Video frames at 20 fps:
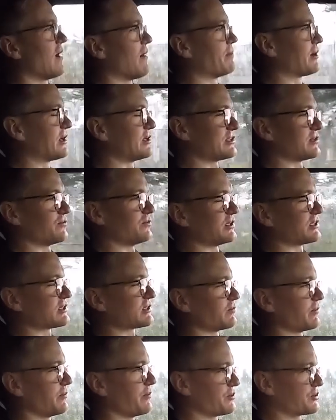because
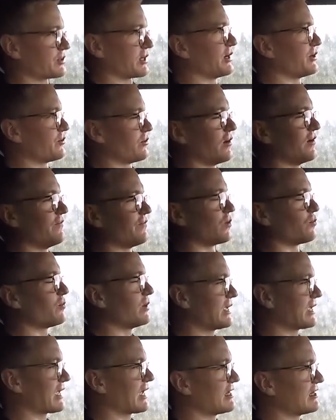we were trying to do it over the
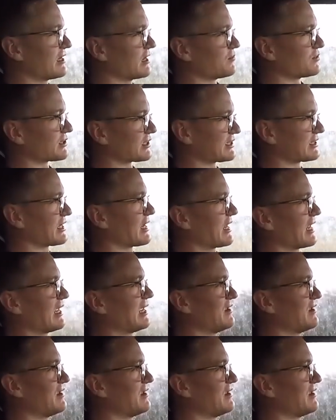weekend. It was a Sunday